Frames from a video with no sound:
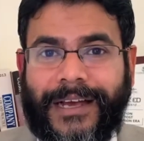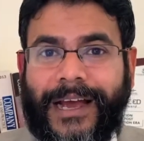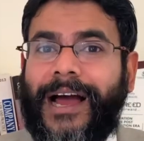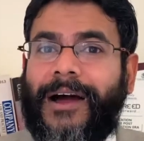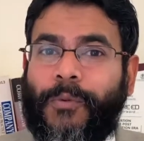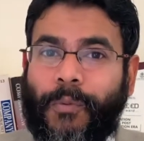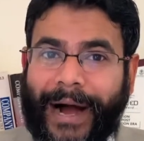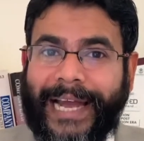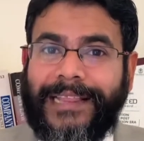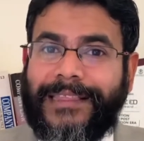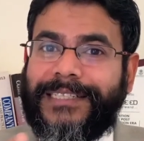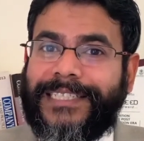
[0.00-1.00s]

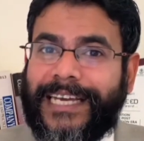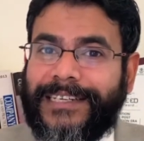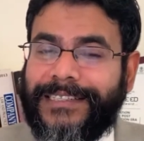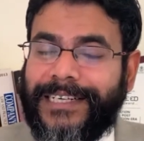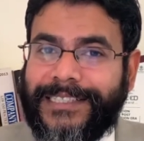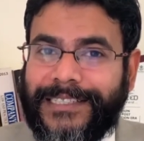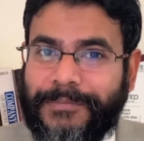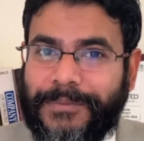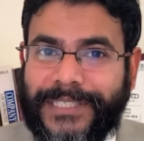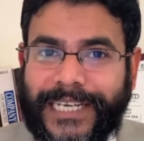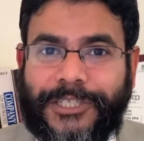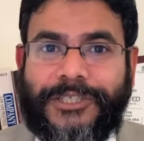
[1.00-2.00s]
While the tenant is in
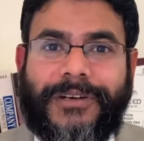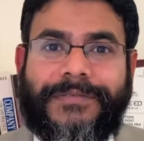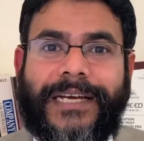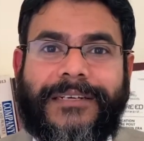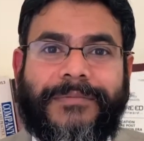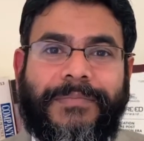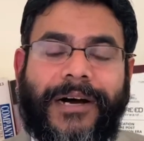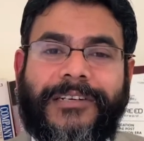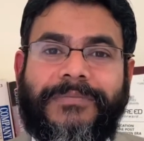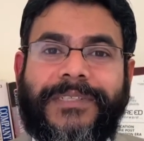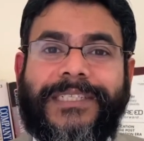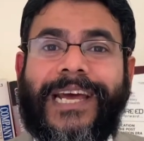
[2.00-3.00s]
possession of that
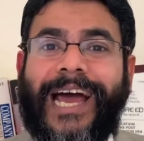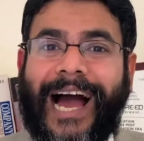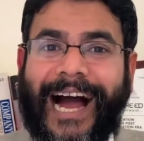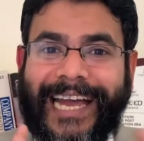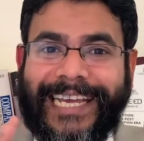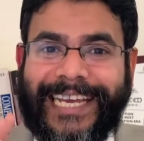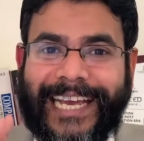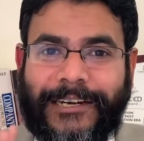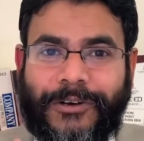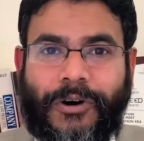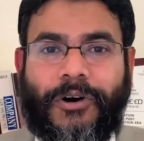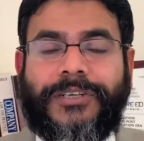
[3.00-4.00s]
apartment, I
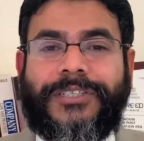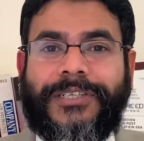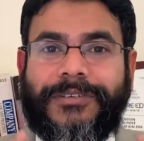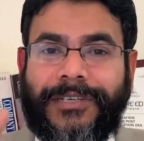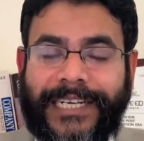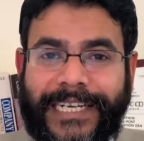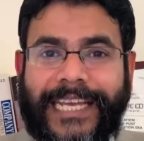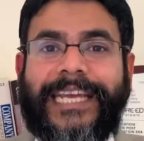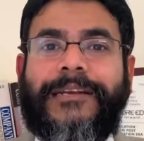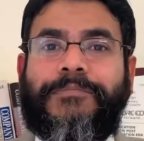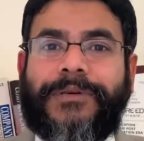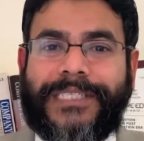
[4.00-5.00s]
cannot
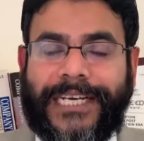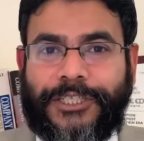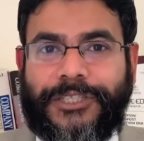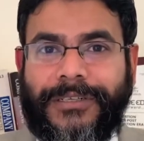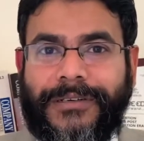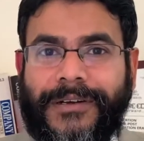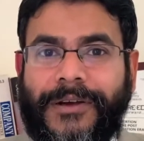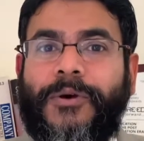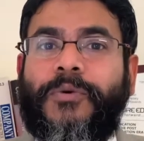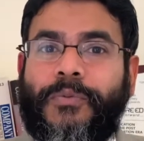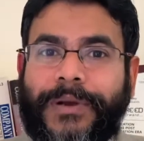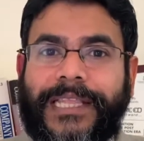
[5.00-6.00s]
regain possession
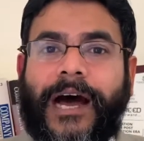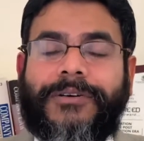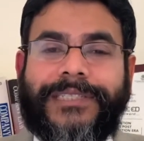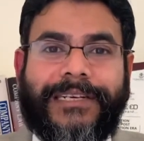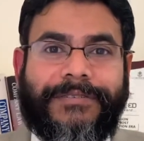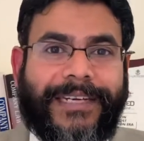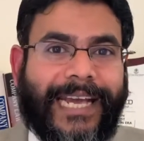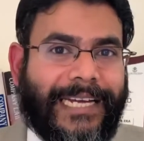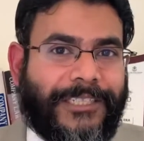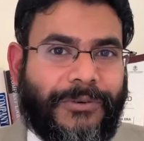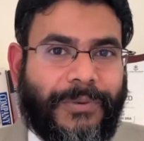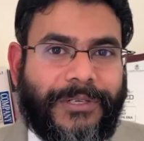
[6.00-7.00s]
without giving
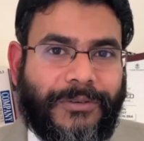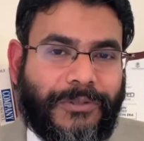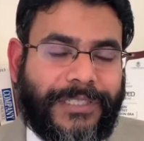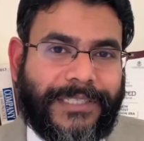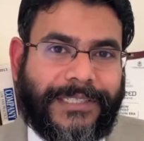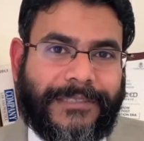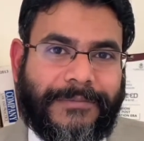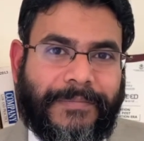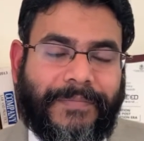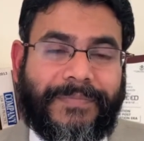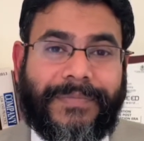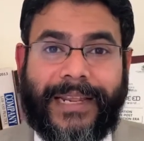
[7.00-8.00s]
adequate notice.
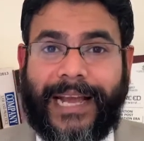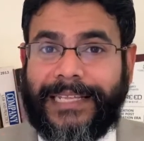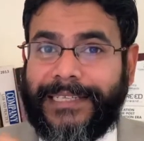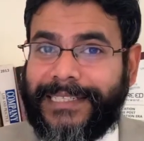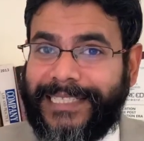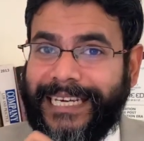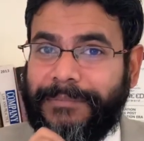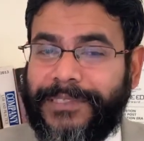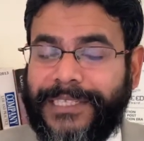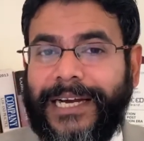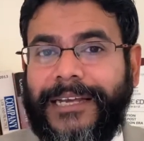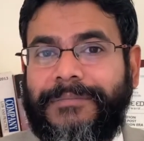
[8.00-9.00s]
At the same
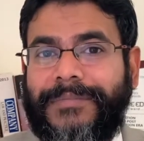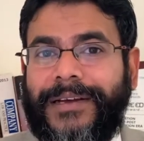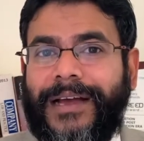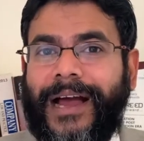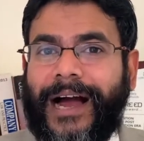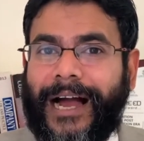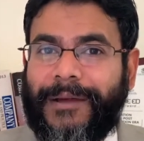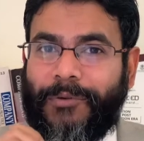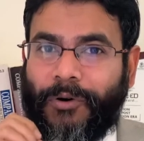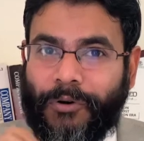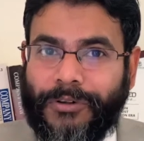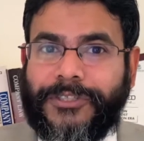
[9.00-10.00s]
time, I'm
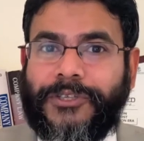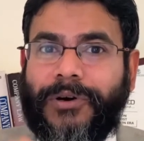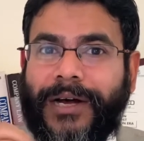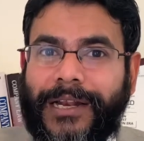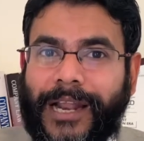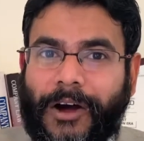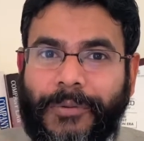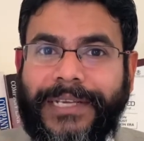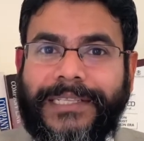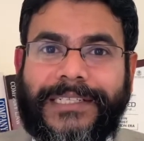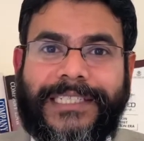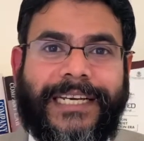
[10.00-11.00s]
also allowing
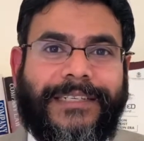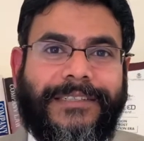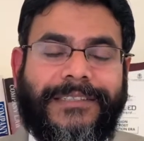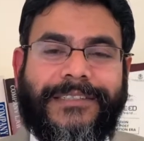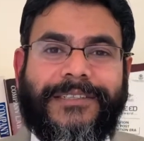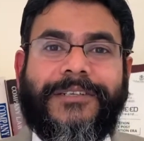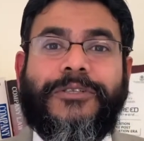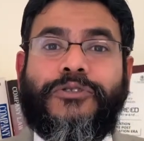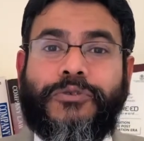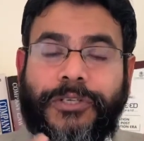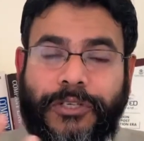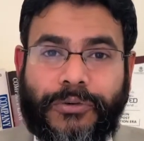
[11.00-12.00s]
the tenant to
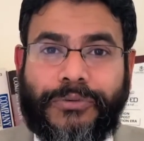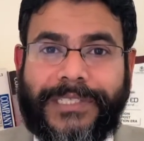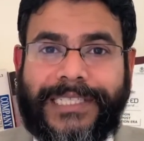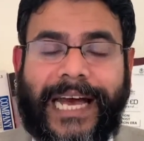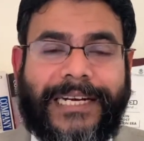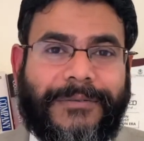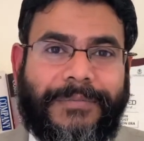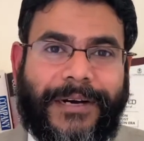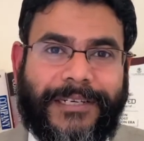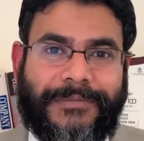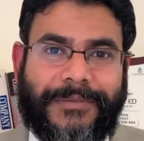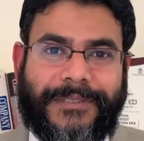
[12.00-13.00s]
use that
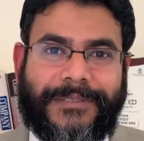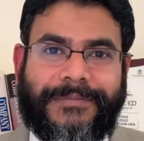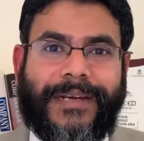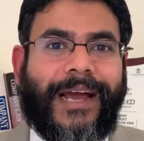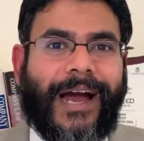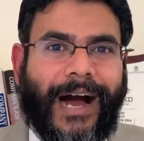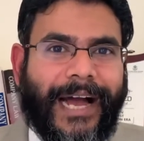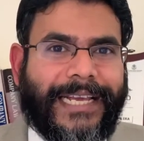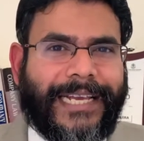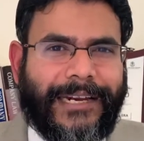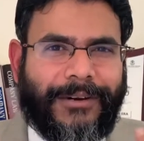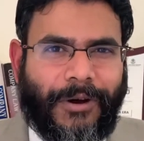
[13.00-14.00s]
apartment. I
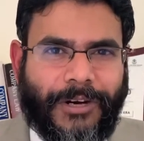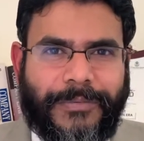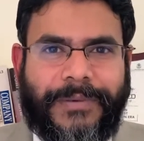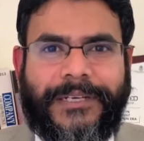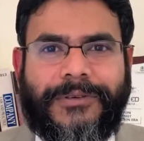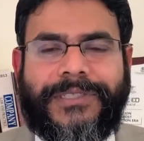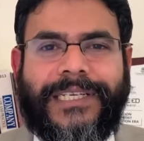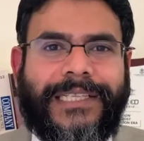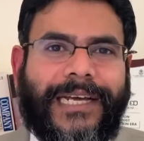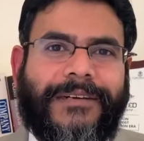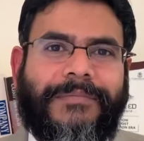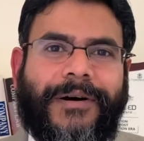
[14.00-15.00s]
cannot be using
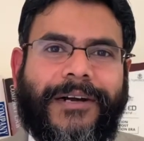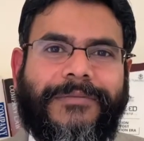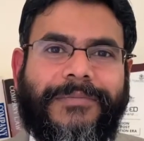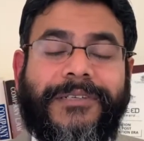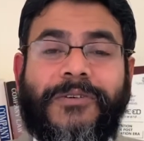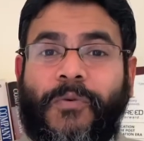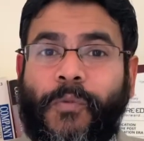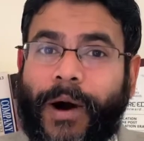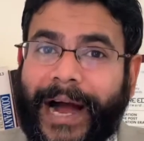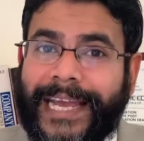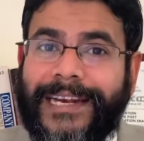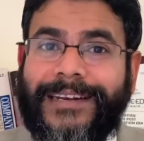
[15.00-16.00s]
that apartment
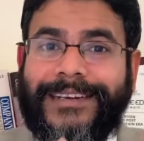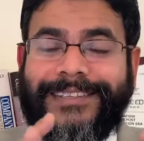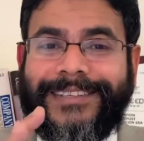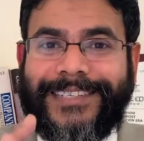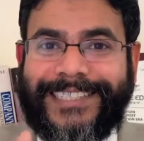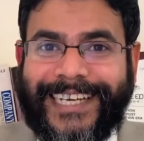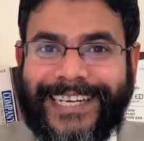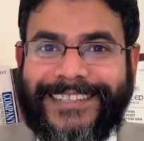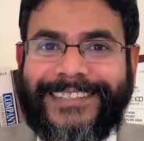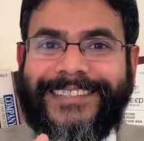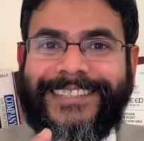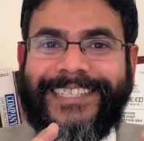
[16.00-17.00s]
while the
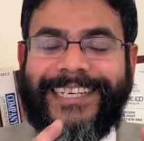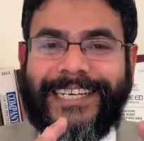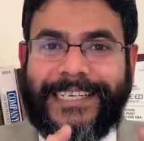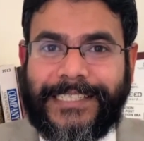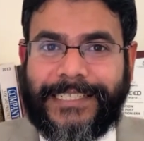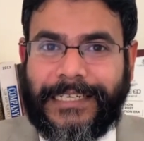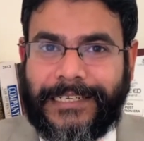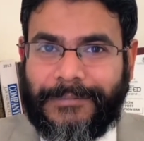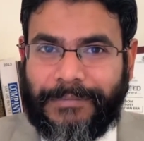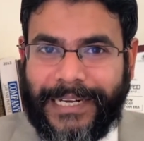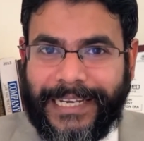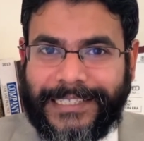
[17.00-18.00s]
tenancy is still in
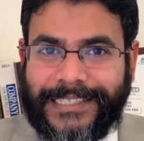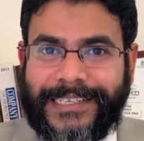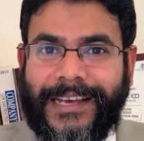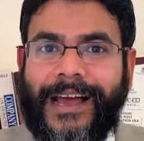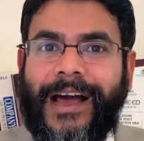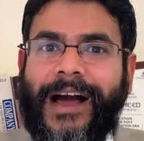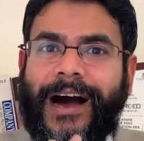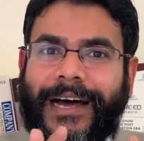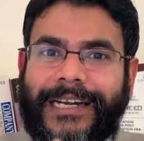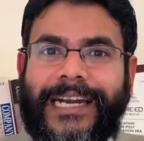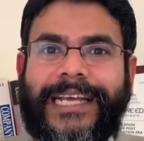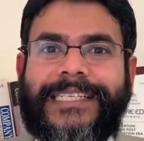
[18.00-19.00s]
place
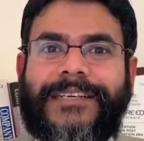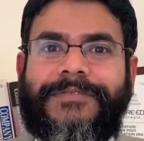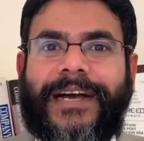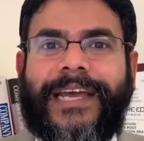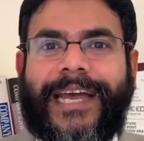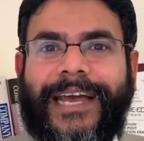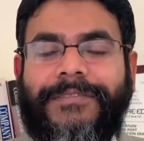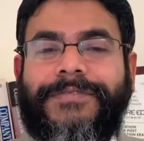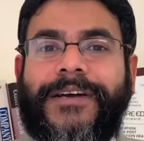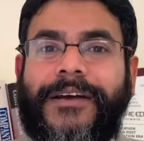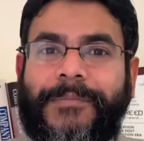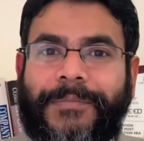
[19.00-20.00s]
unless if I have
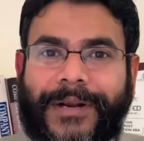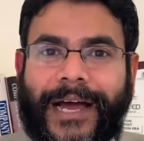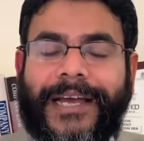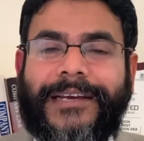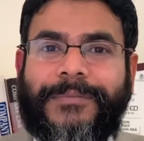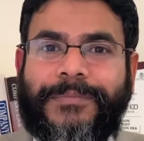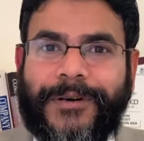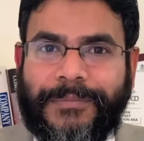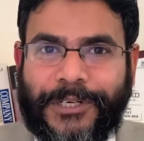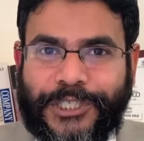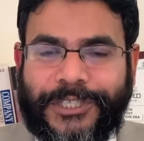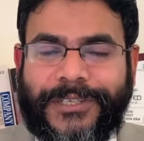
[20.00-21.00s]
prior
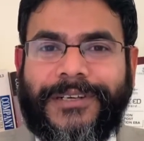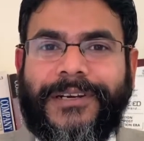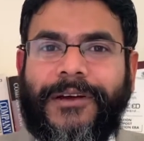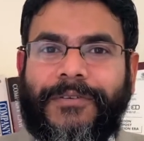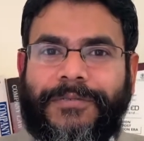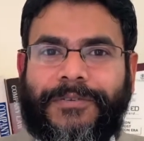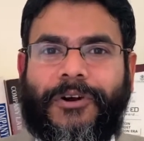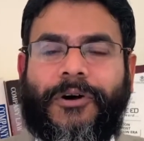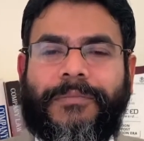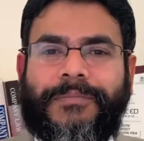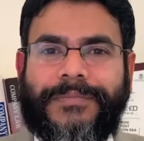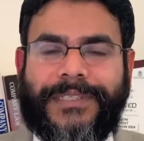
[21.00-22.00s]
permission
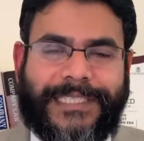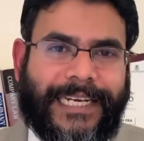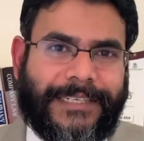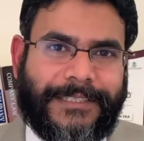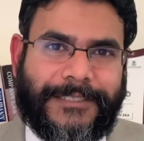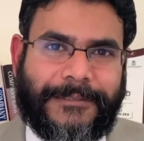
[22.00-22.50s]
from the tenant.